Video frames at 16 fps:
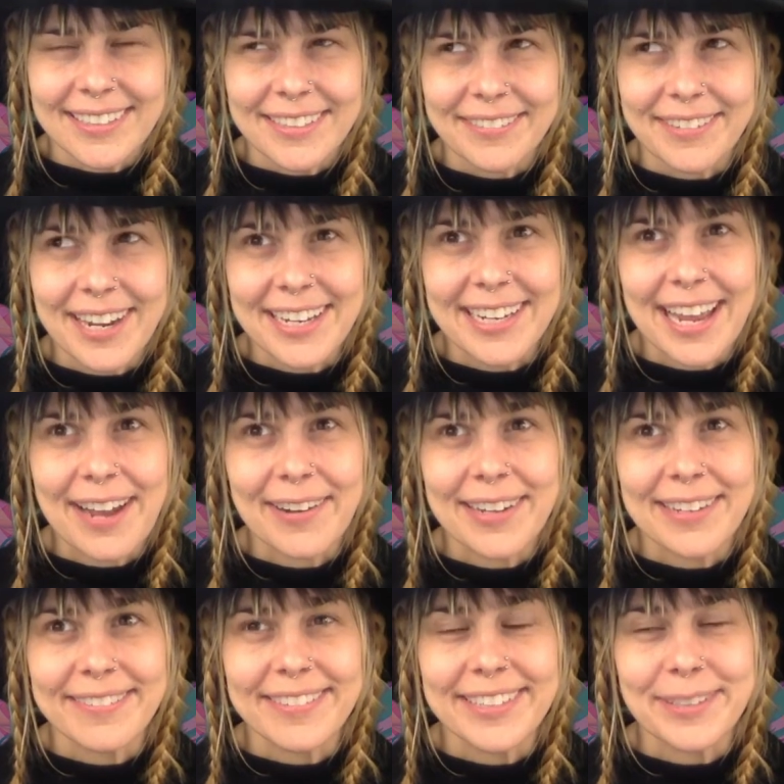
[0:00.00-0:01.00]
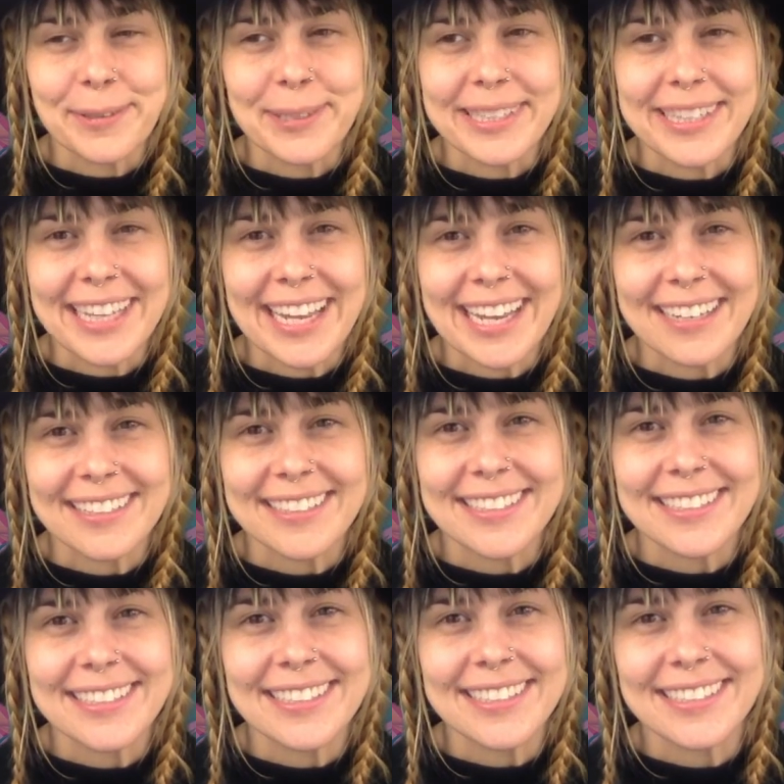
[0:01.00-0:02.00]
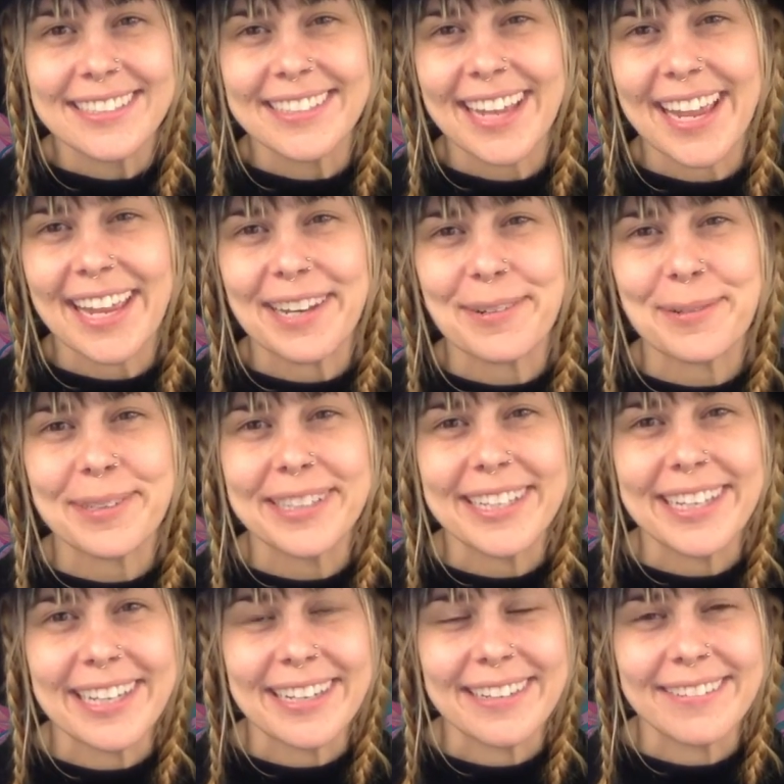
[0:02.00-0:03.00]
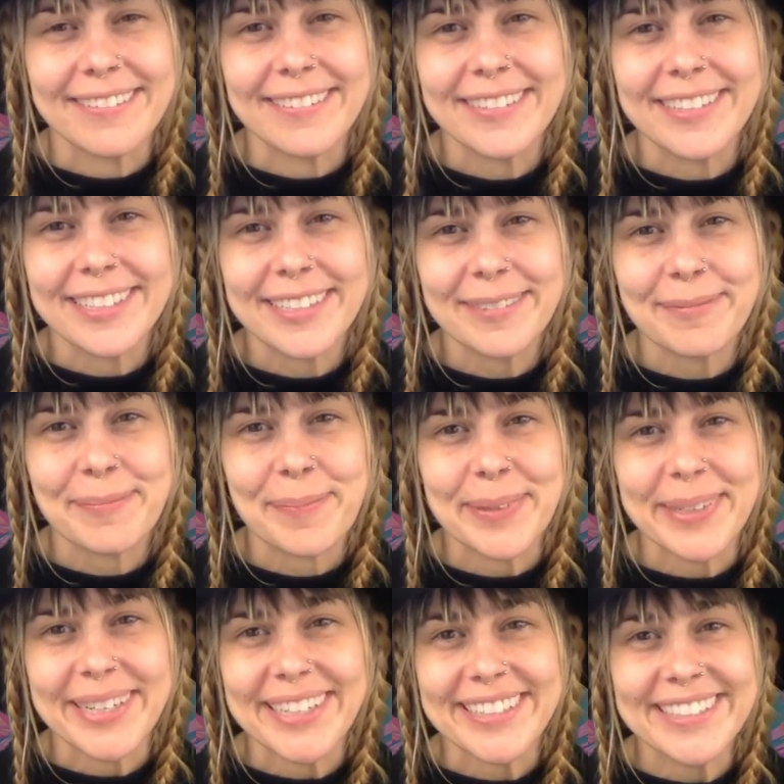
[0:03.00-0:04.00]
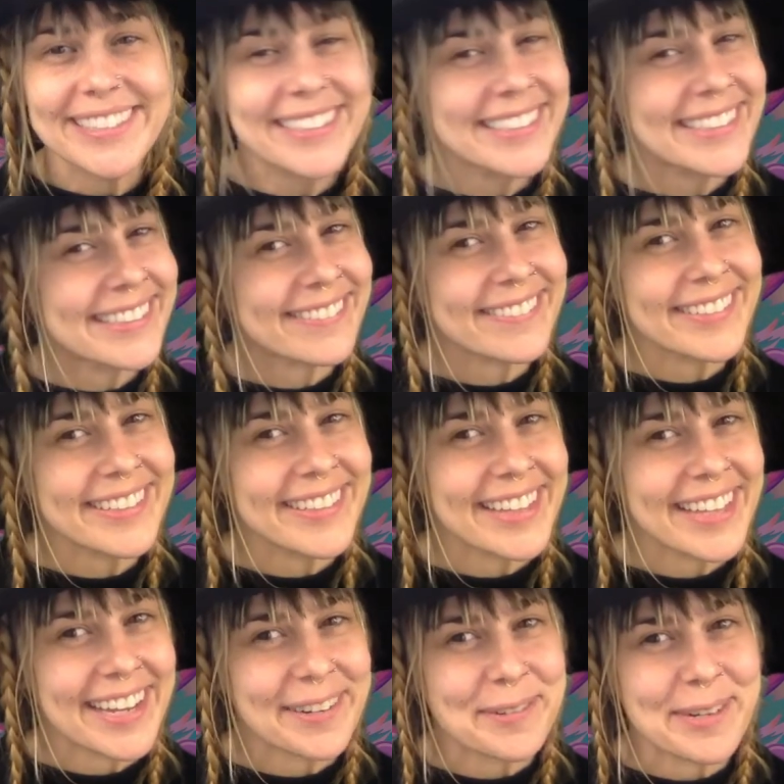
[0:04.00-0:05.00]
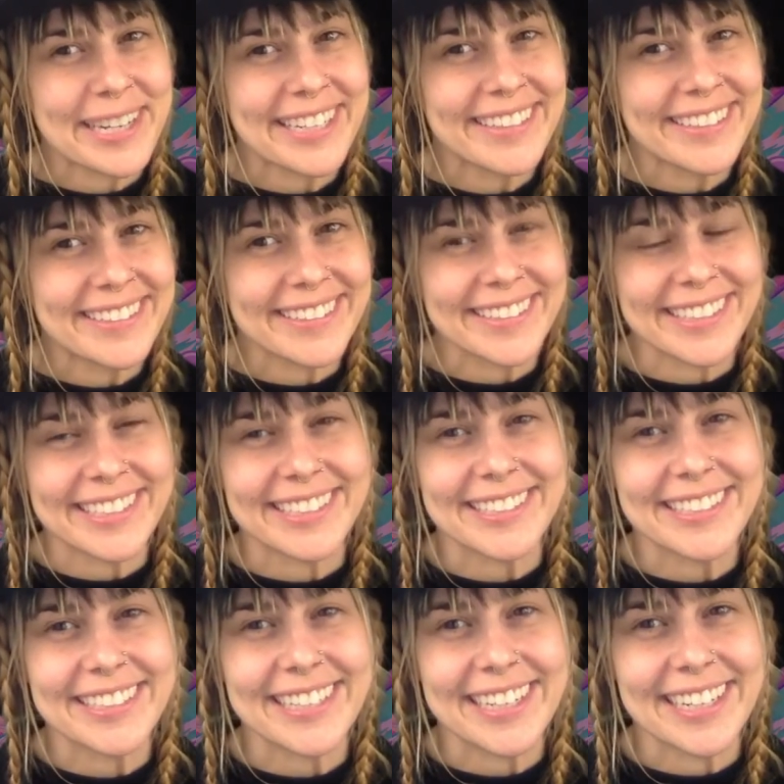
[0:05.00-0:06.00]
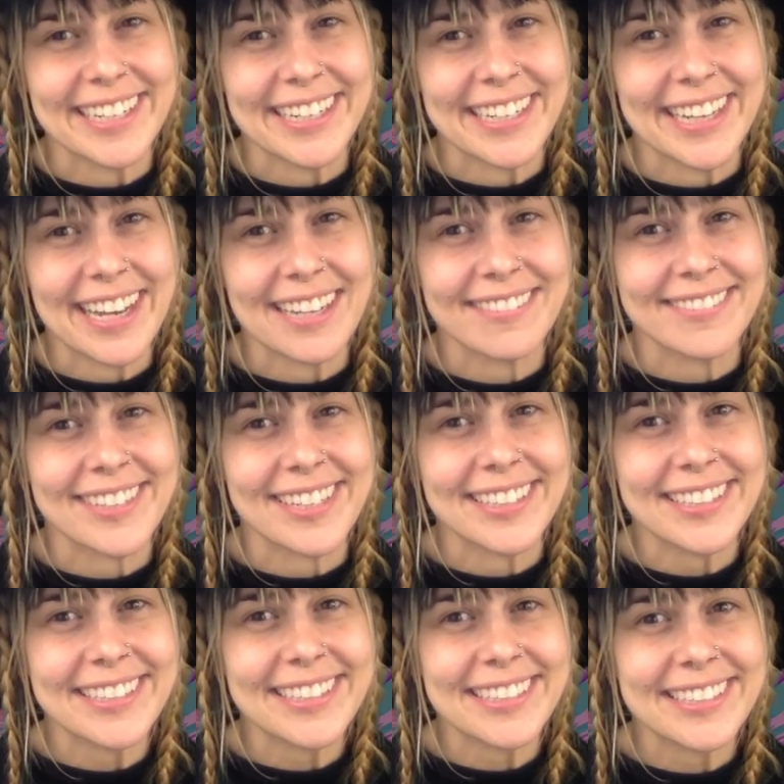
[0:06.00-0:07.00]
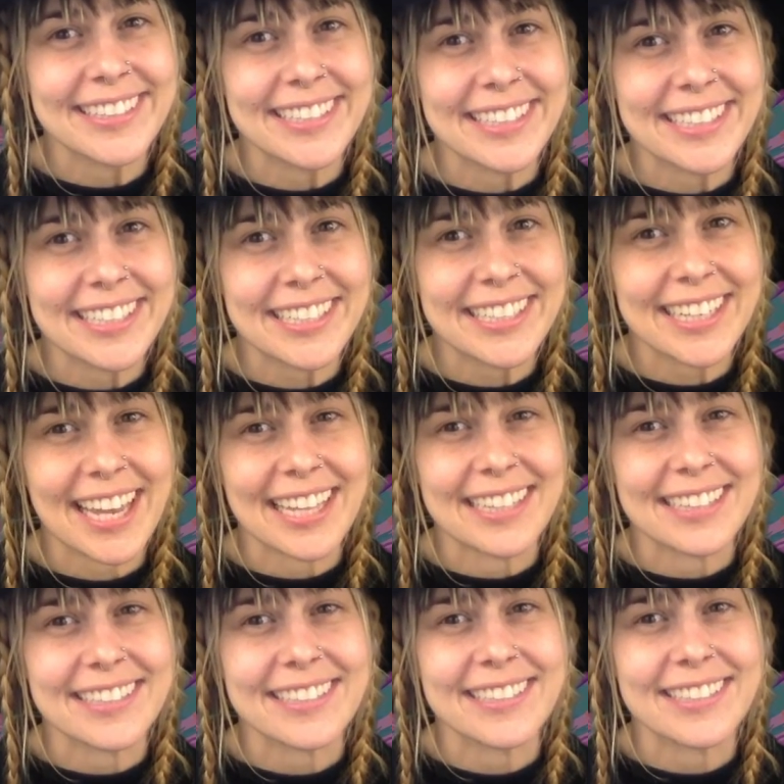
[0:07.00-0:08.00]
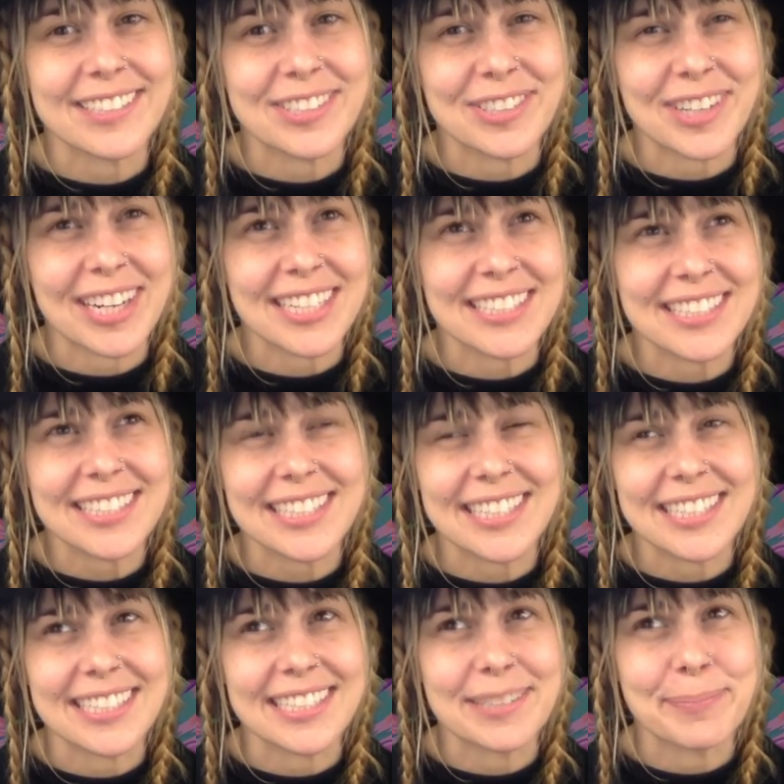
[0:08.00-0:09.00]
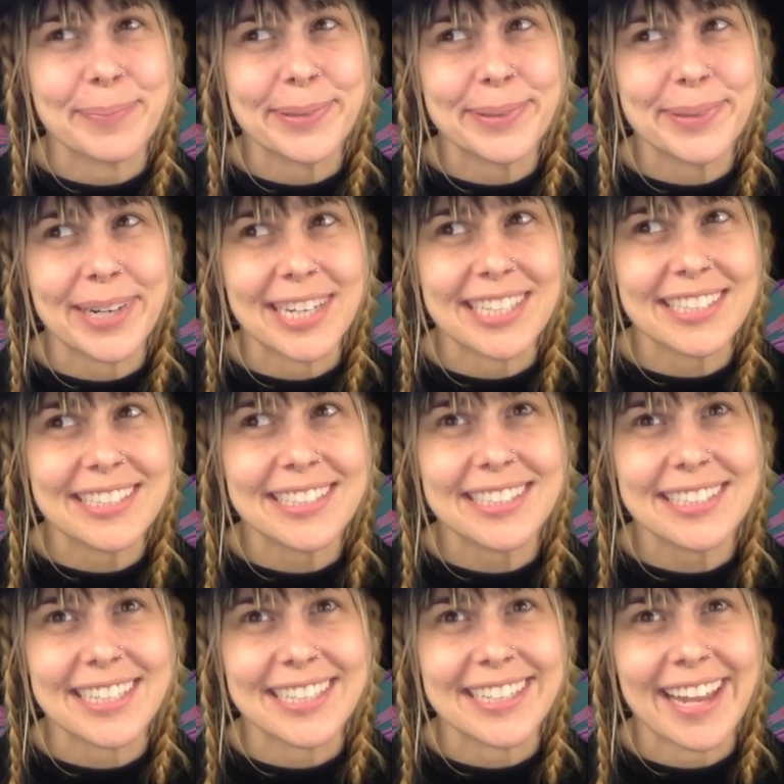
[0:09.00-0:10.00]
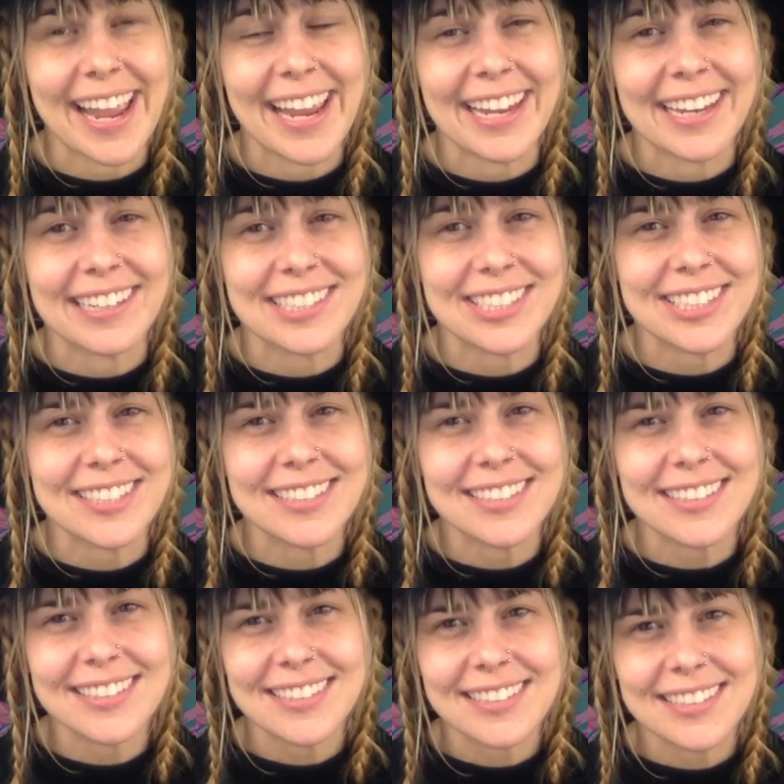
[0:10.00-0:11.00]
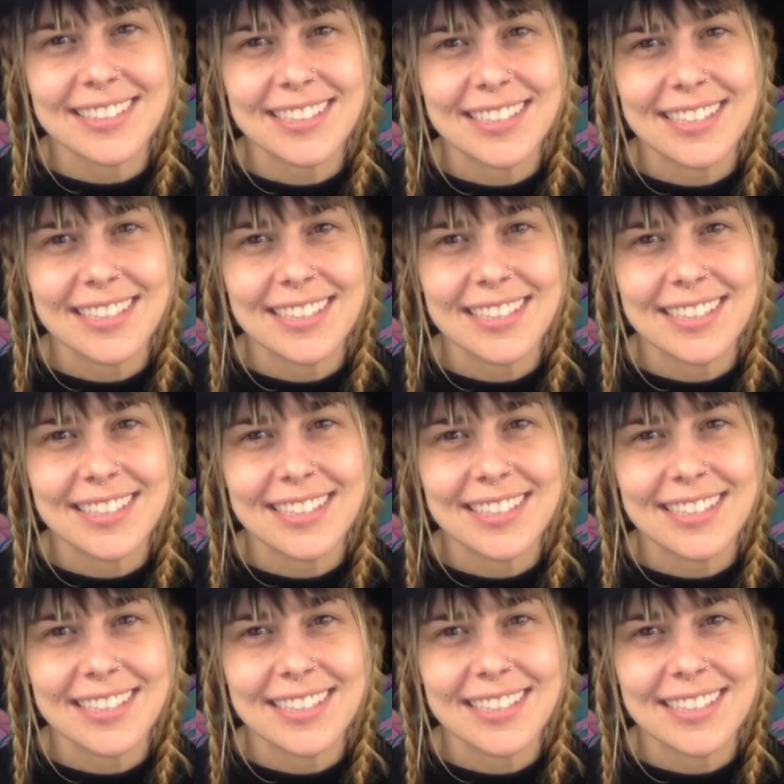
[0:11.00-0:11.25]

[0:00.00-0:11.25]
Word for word: Right now, I feel relaxed and relieved, but I didn't feel that way earlier today. I felt sick and stressed and depressed and anxious.